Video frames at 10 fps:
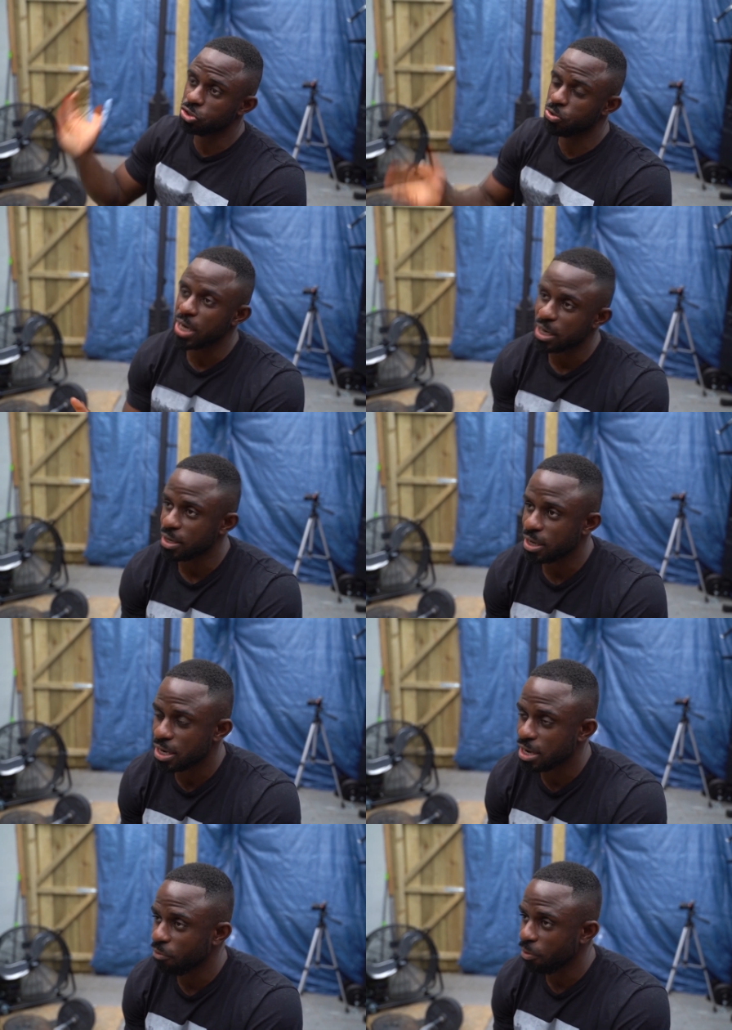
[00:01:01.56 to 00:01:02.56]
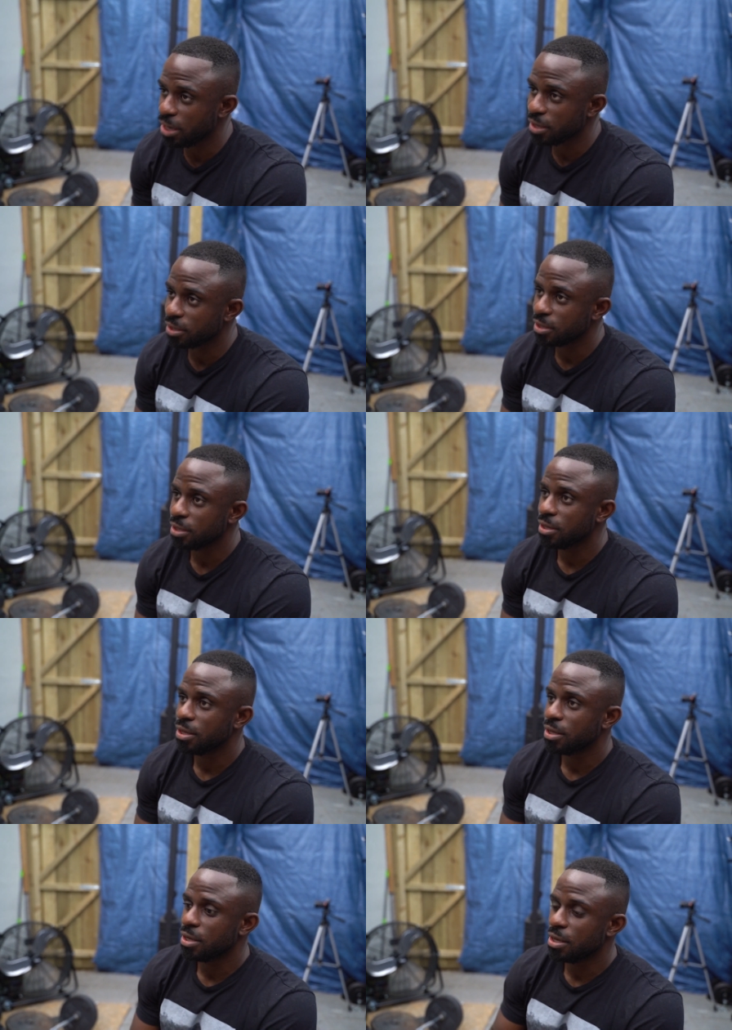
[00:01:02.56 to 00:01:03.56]
straight at that rate,
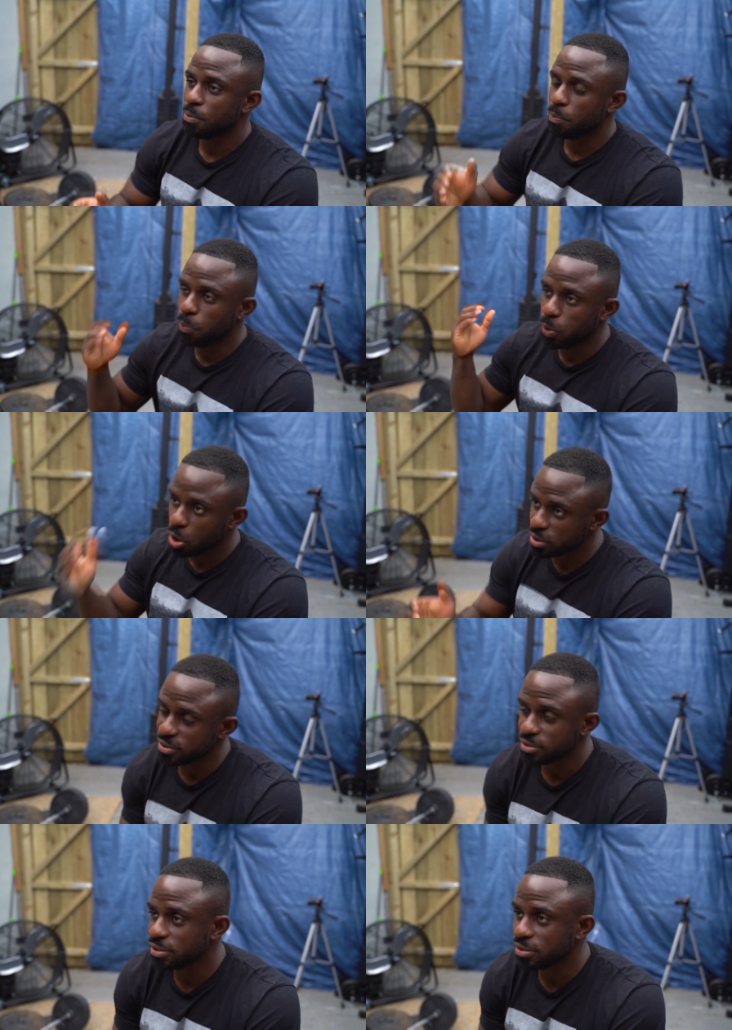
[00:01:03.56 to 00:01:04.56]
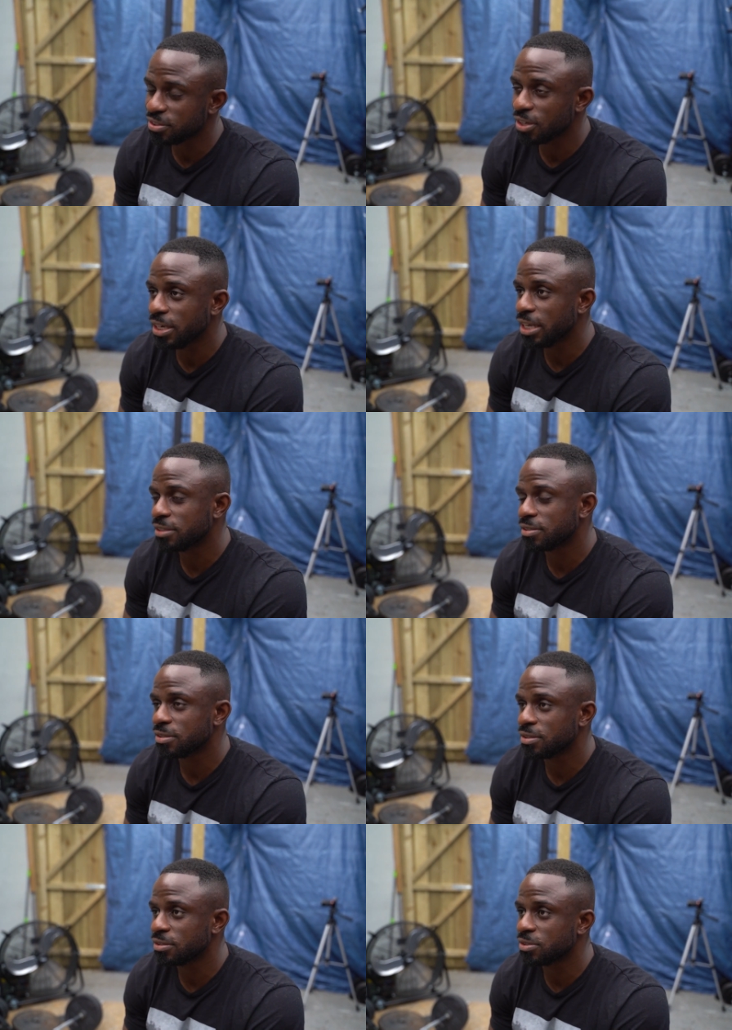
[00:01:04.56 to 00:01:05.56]
plus Sundays, mm-hmm.